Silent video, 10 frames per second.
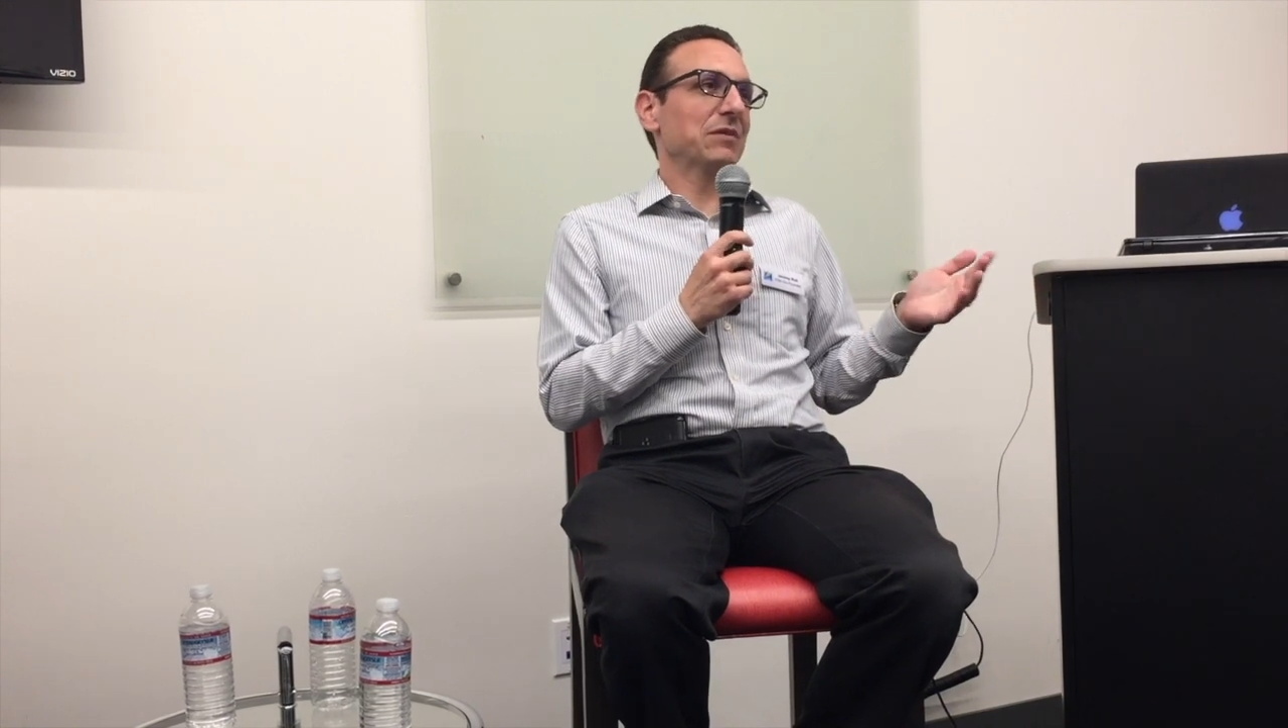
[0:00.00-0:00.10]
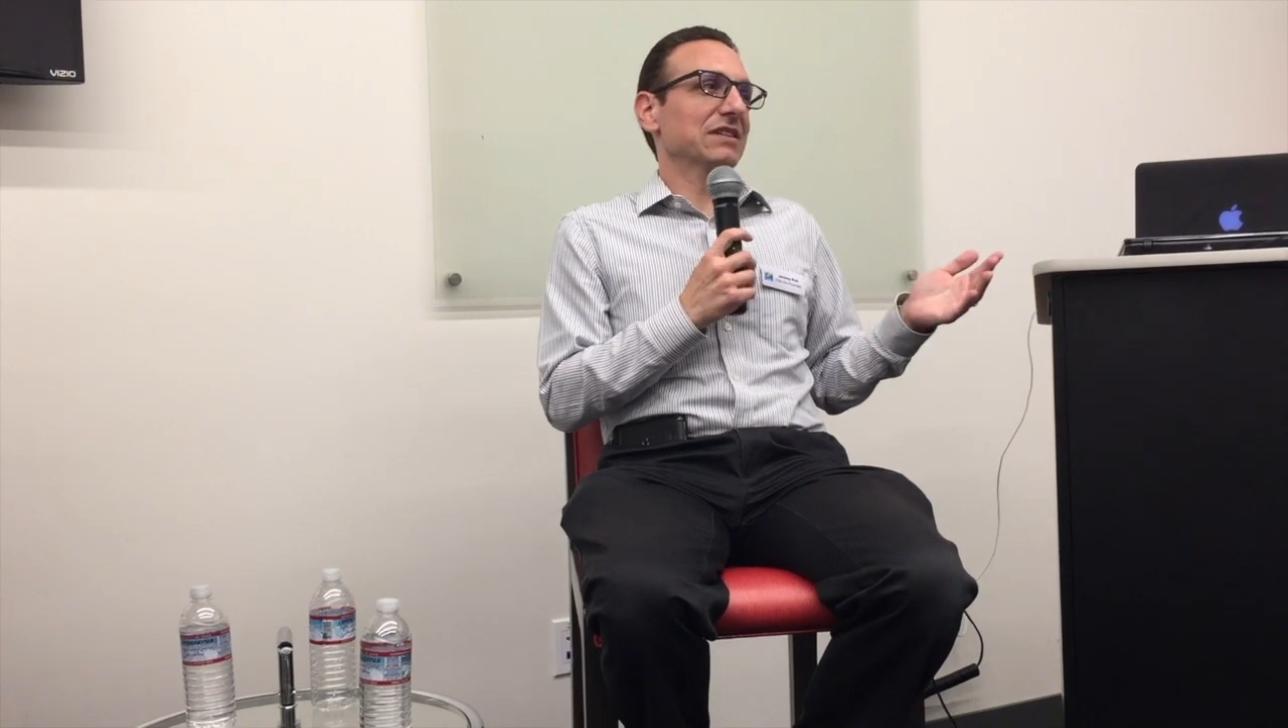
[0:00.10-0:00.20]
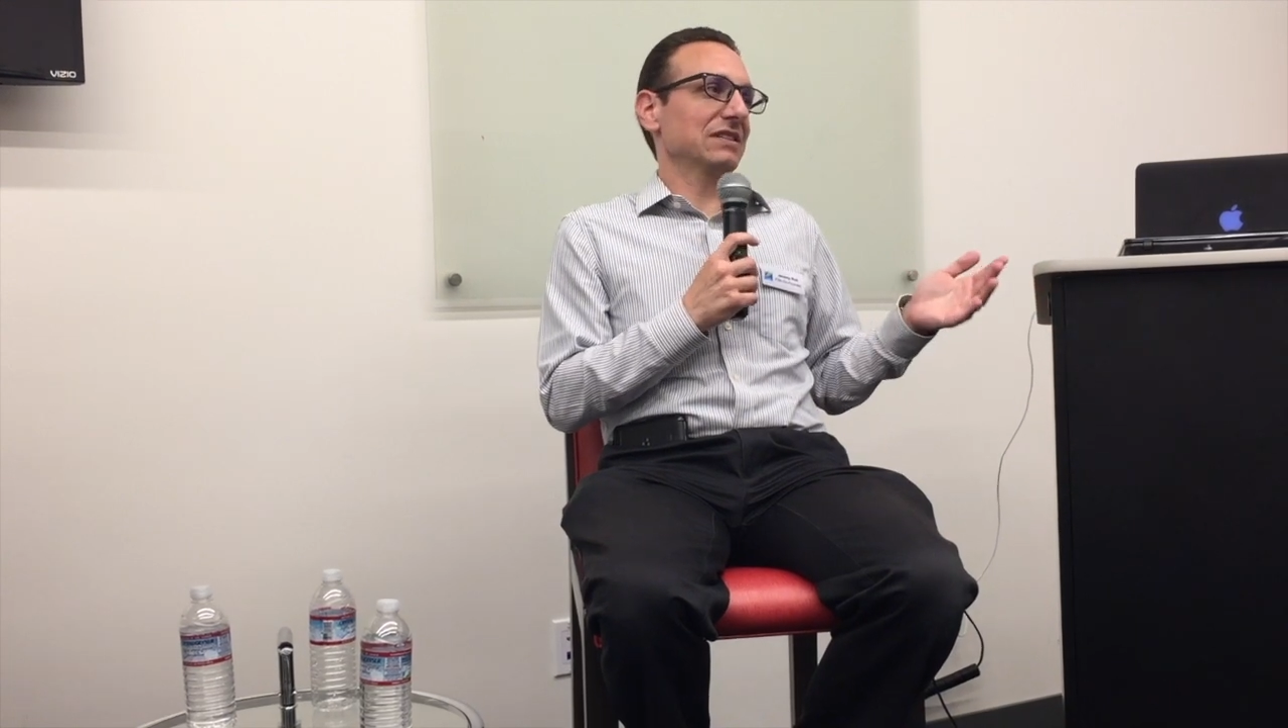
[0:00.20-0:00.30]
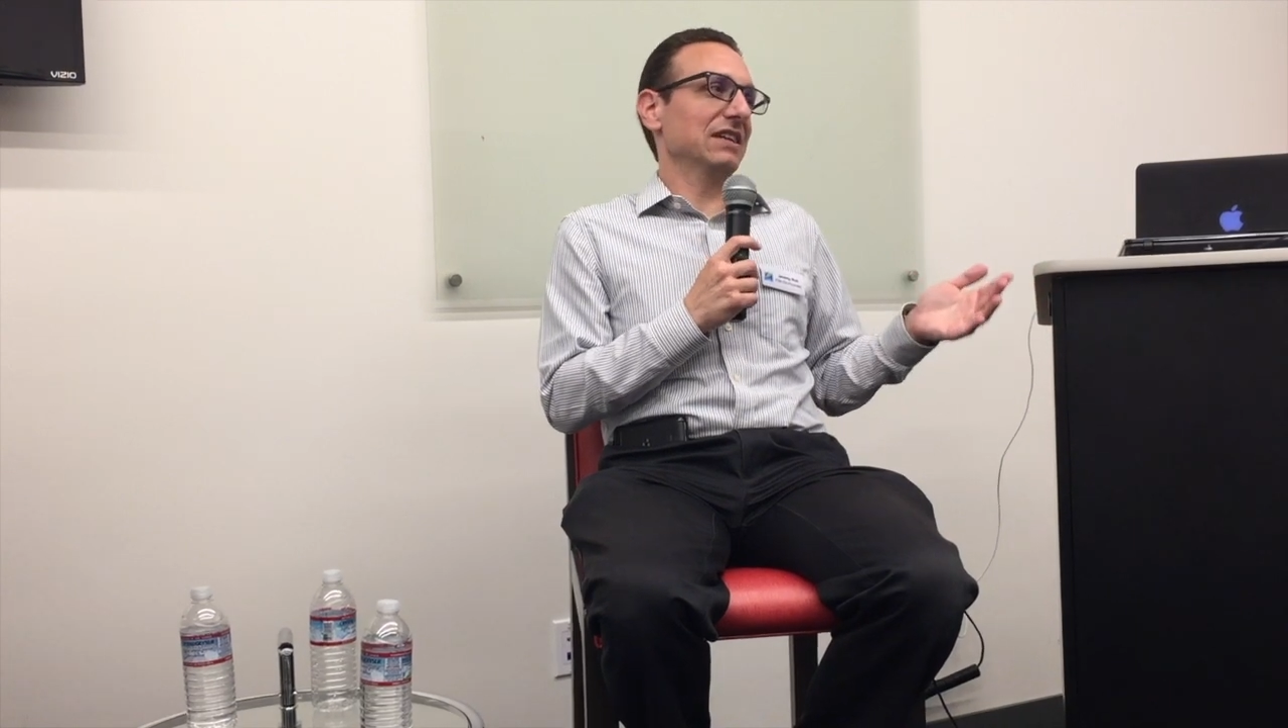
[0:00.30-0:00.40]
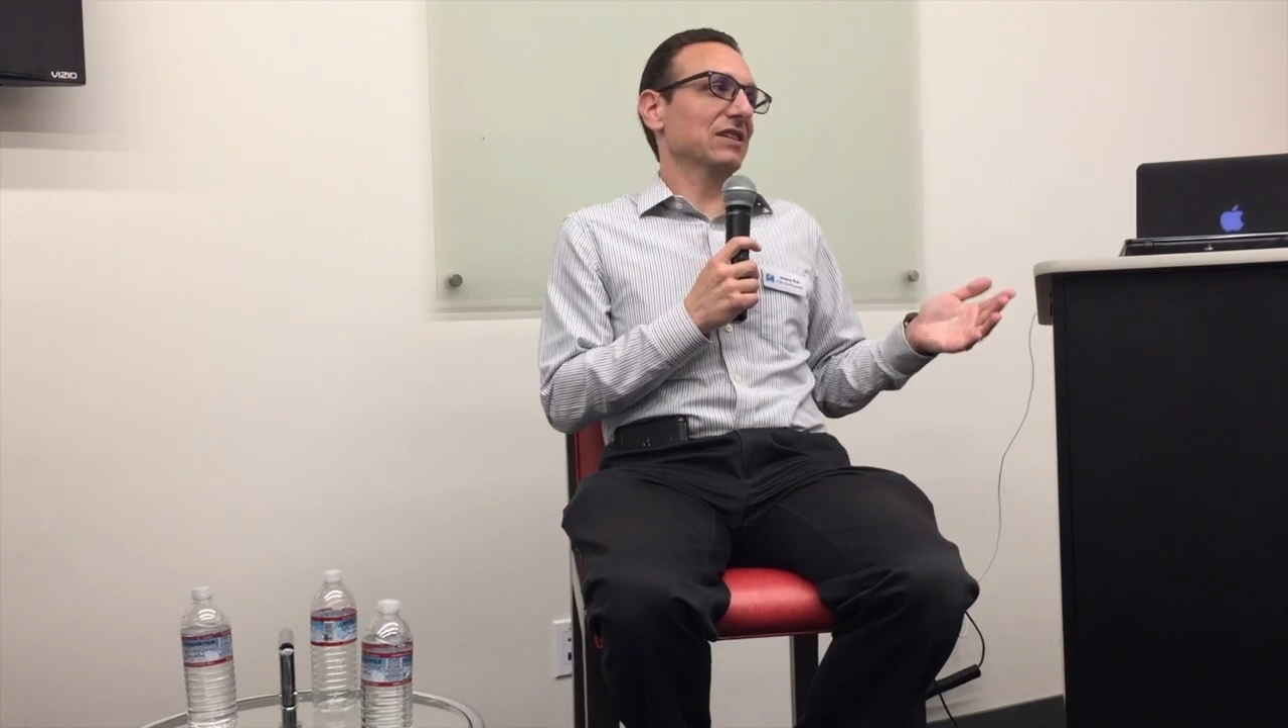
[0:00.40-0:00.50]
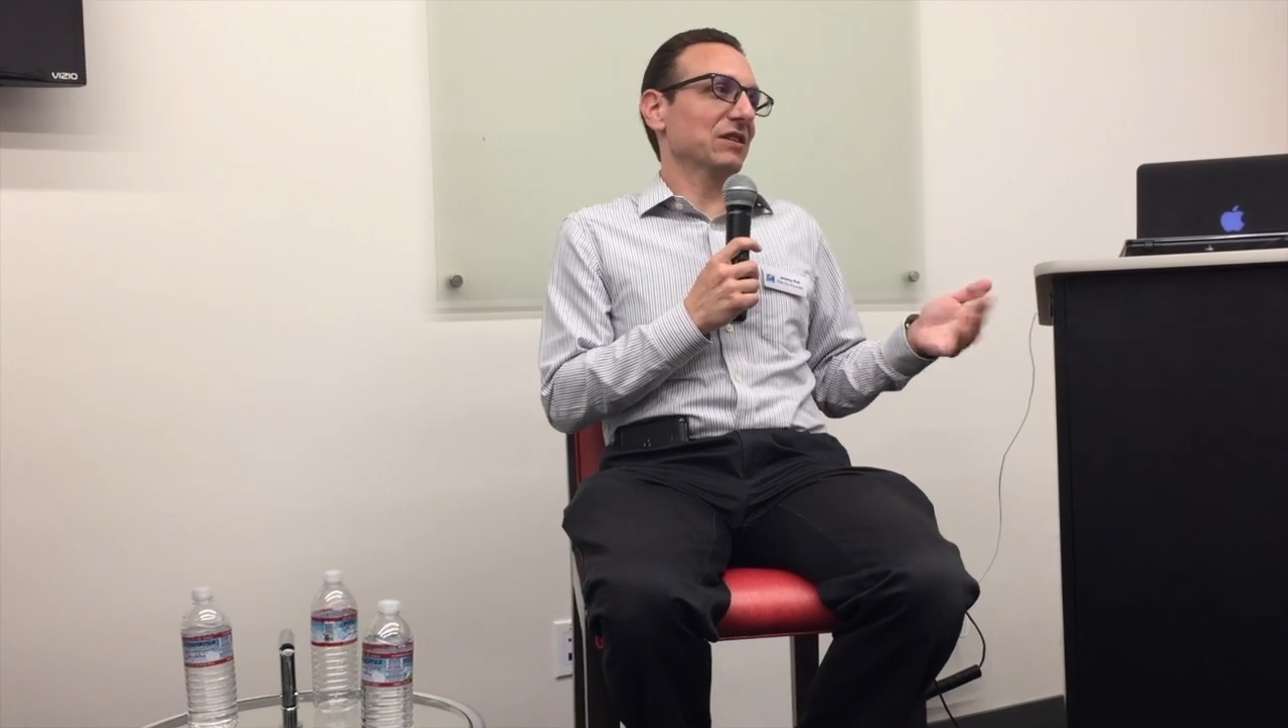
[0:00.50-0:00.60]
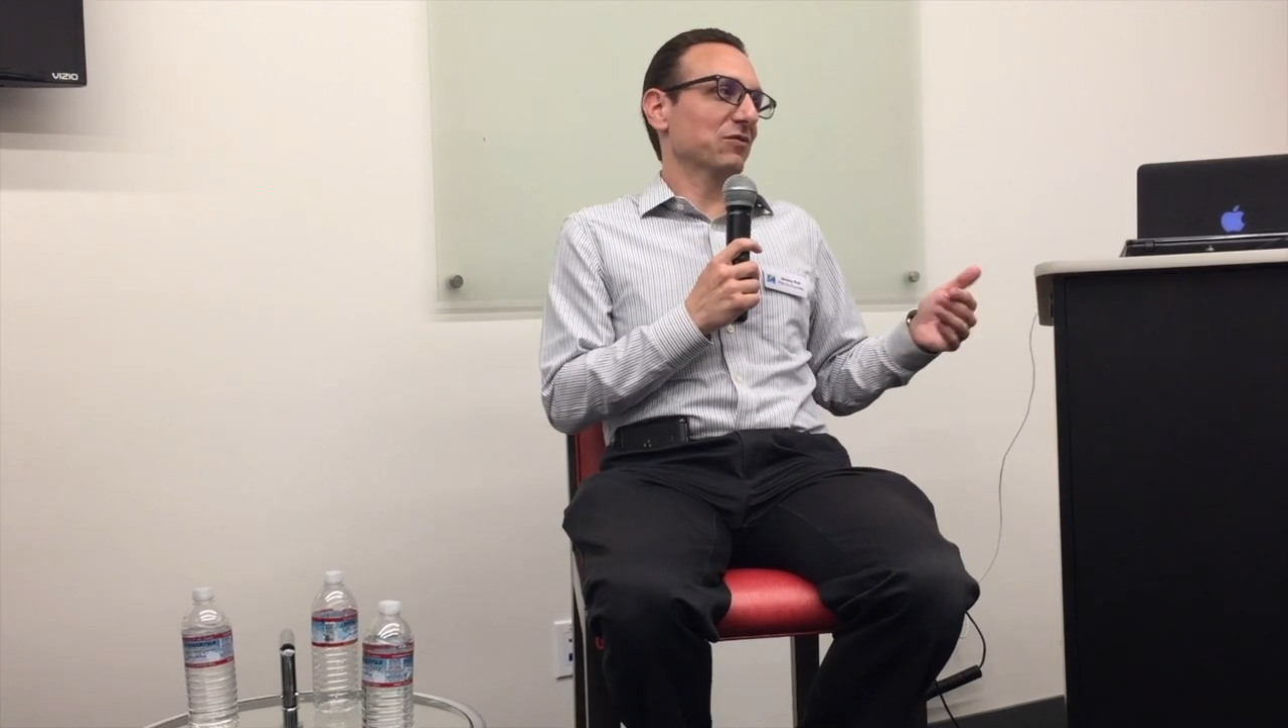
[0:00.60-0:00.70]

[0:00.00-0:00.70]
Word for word: months later,